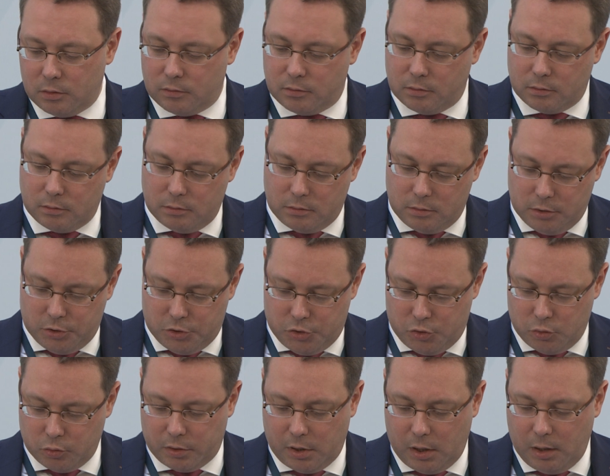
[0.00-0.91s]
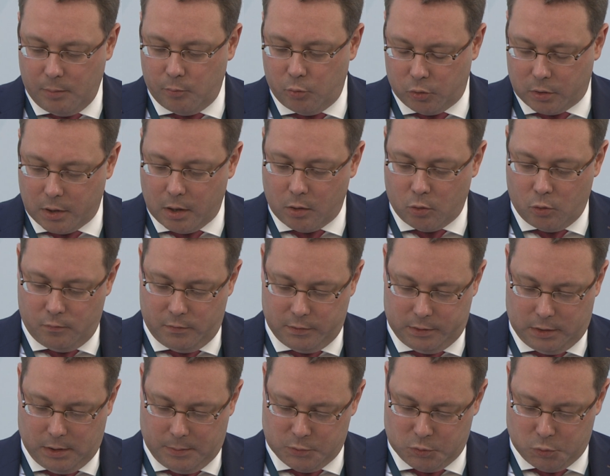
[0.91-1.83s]
And I think
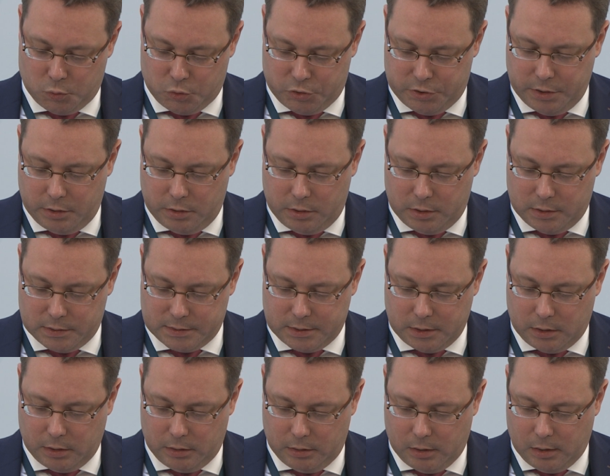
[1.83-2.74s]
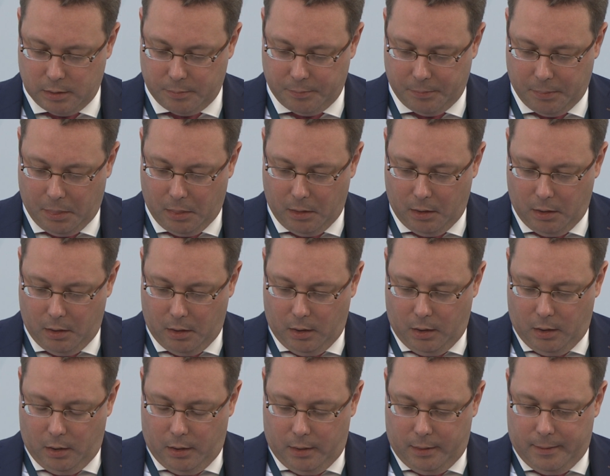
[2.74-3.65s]
this needs additional
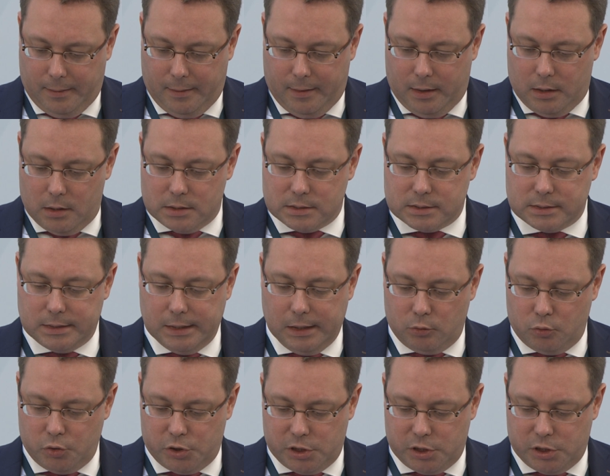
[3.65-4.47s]
discussion with the market.